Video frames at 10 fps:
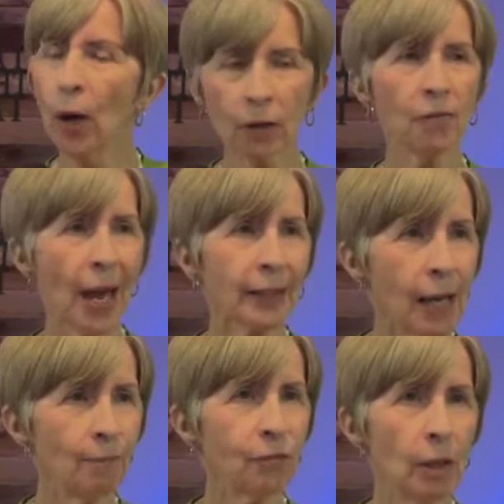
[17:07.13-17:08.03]
Where did
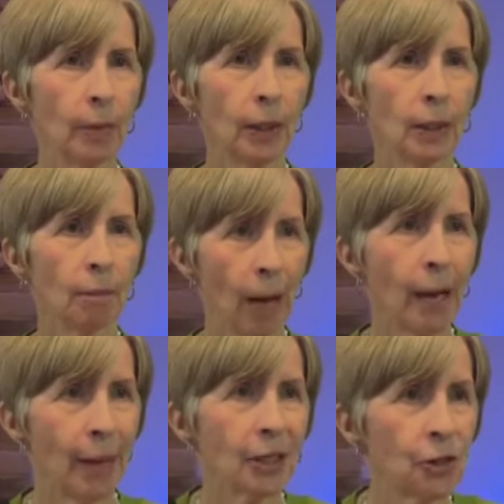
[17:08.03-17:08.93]
that come from?
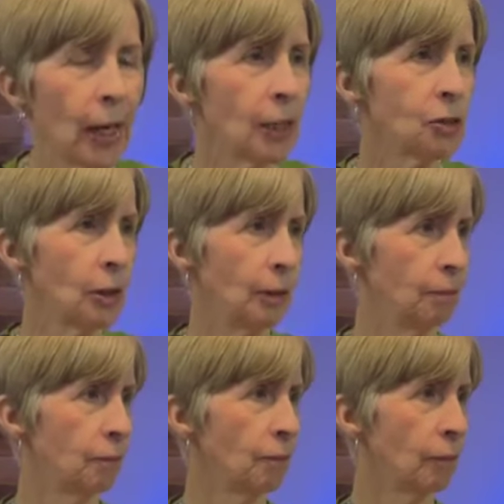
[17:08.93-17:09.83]
My
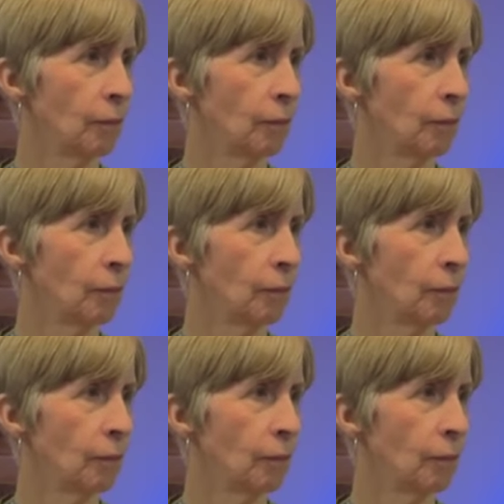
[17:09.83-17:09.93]
imagination.